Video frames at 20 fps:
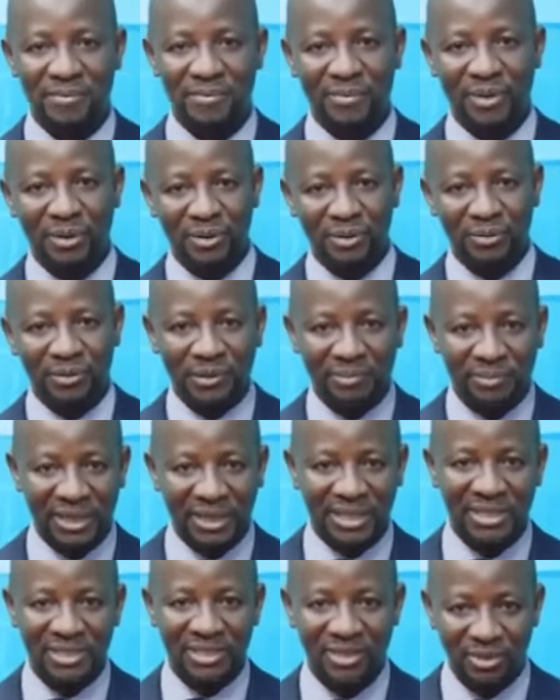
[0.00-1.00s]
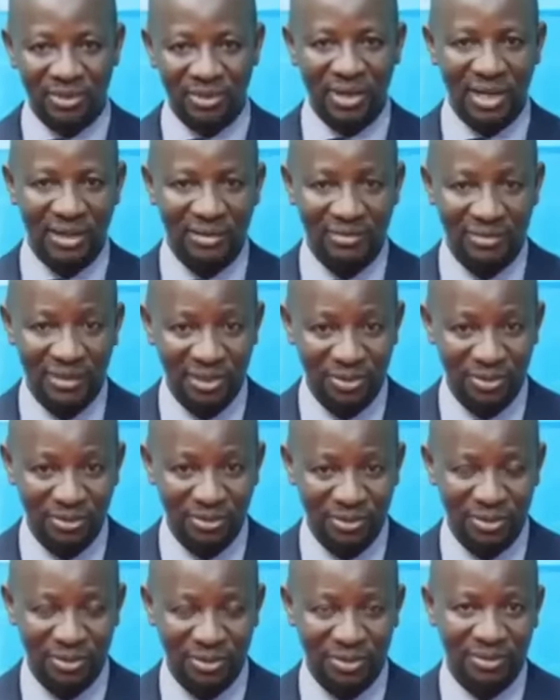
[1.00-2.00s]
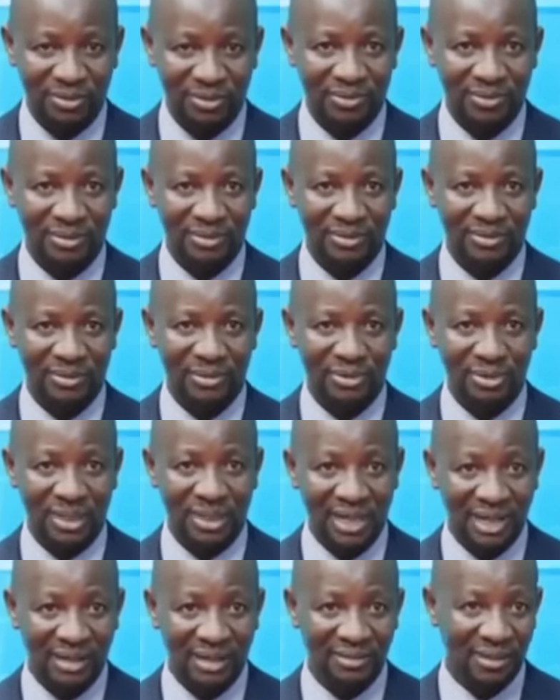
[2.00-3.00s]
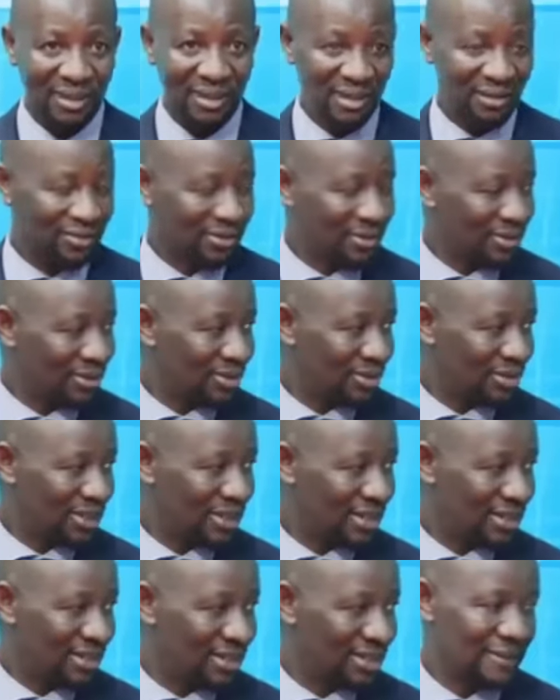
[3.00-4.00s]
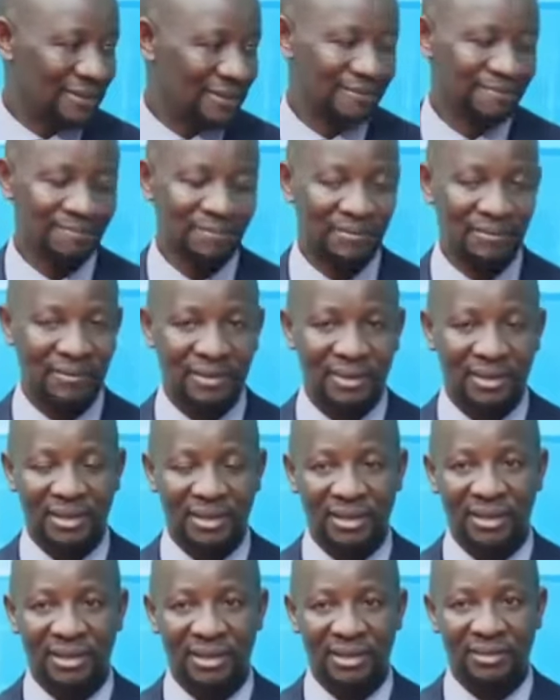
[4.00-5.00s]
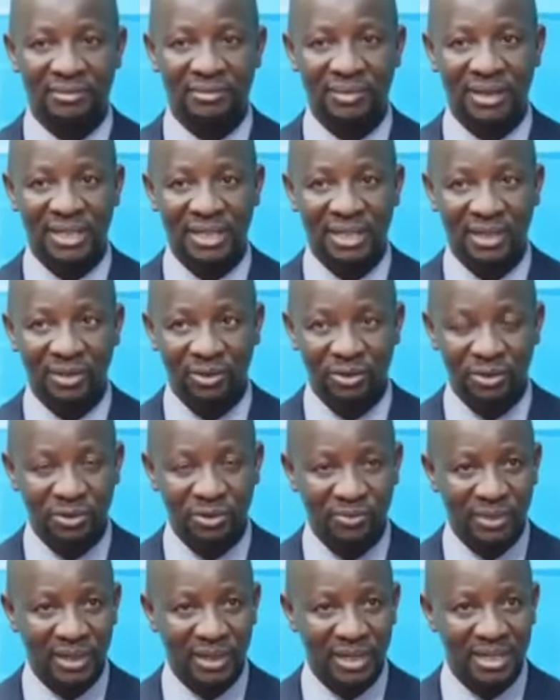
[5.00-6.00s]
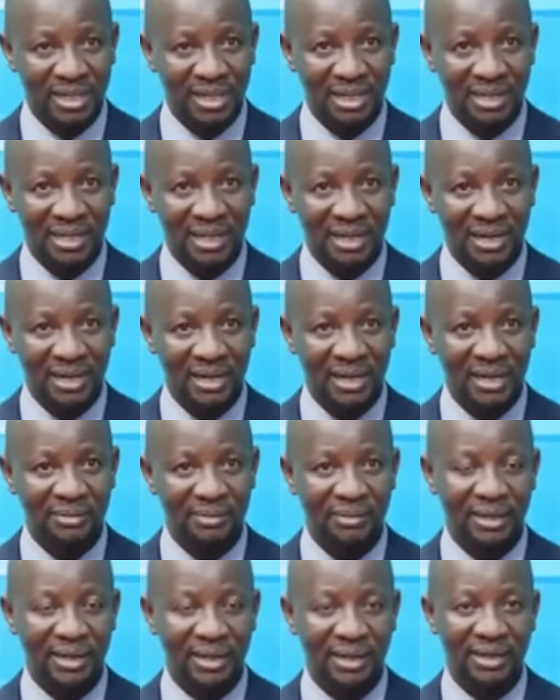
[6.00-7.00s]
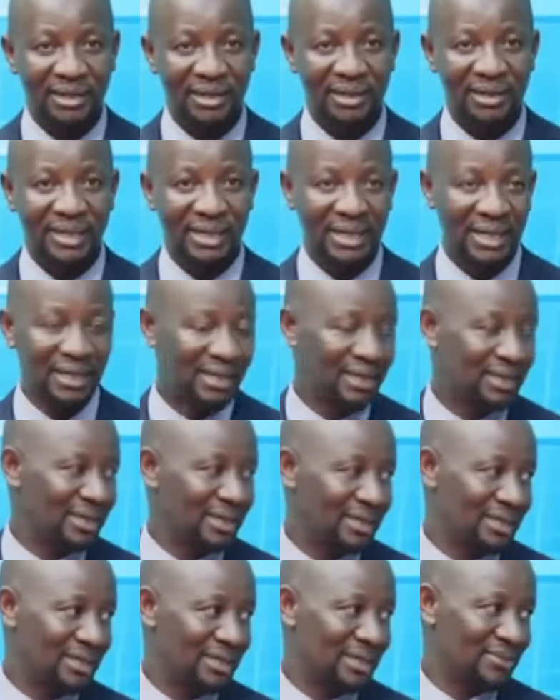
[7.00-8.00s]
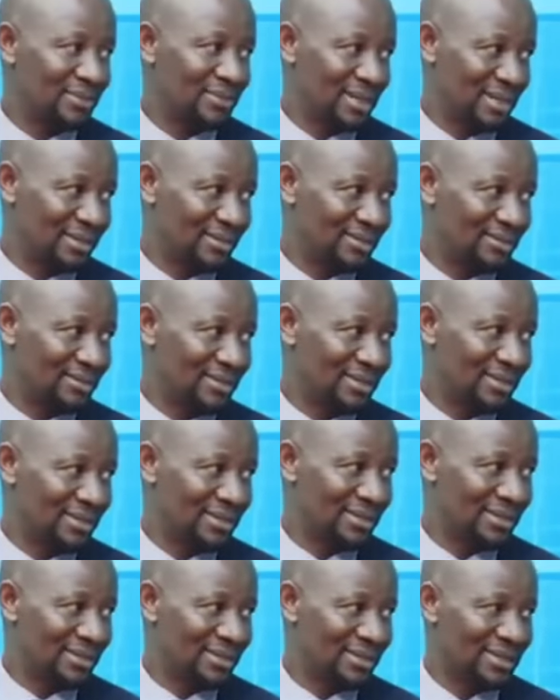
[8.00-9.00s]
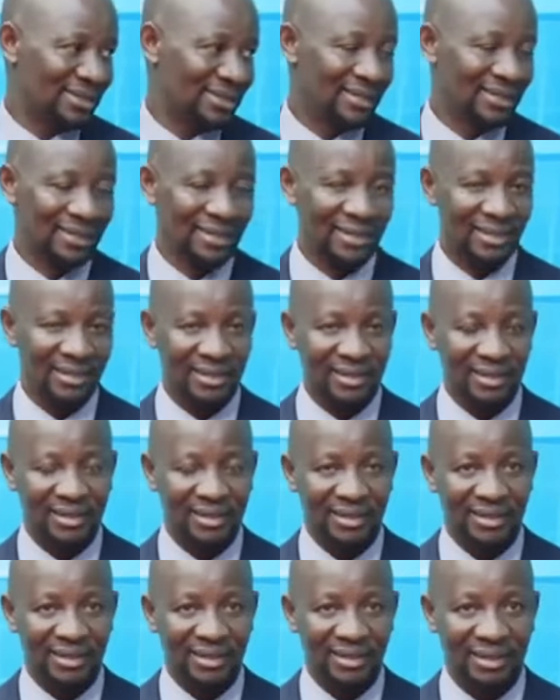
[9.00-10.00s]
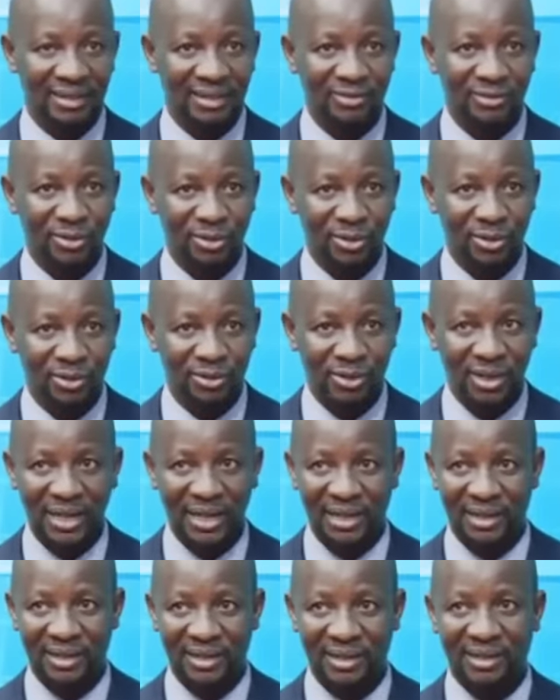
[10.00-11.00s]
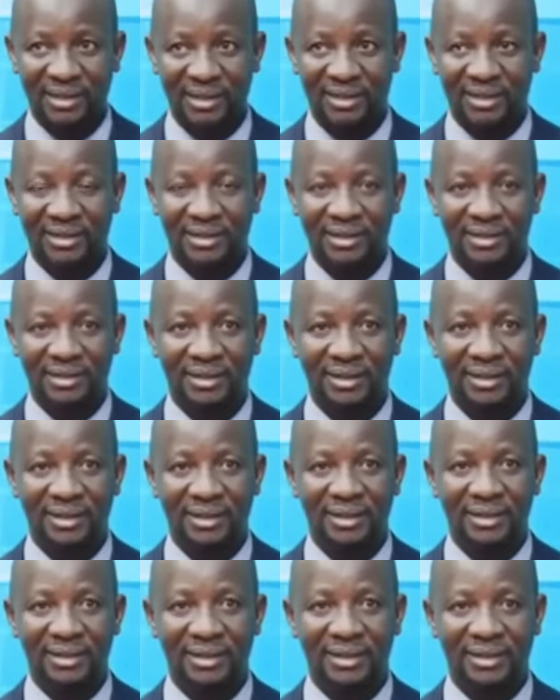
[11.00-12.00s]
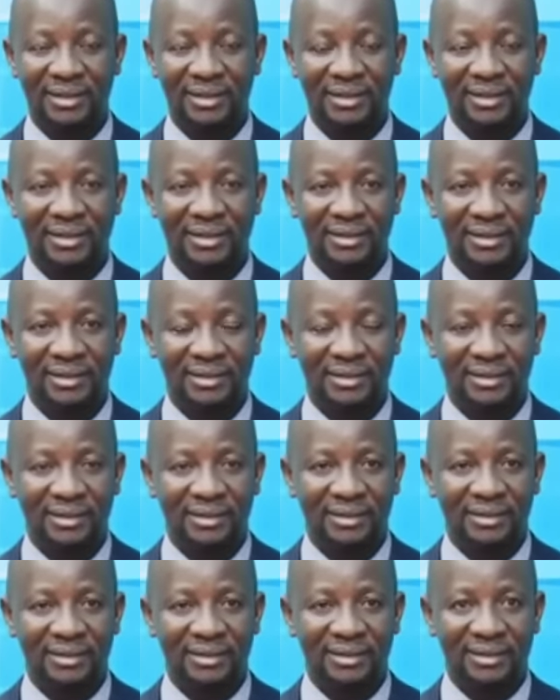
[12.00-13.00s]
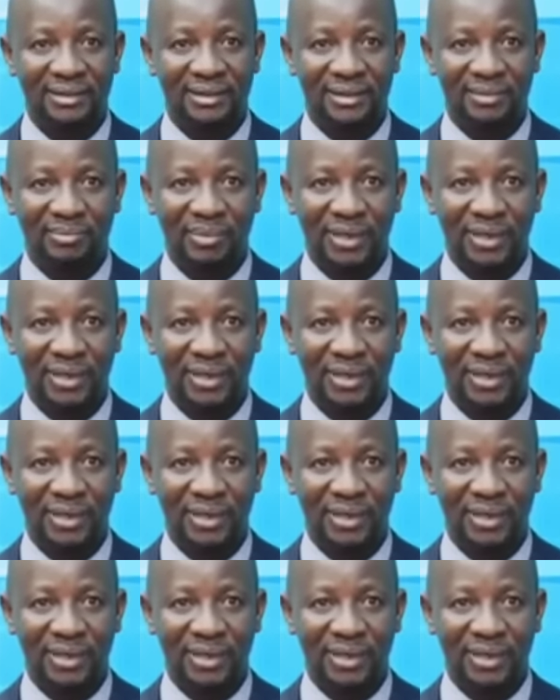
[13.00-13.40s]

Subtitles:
many of the parties in Uganda, first of all, don't have enough resources, but there are also parties that are run by candidates themselves. I have gone to Ghana, and the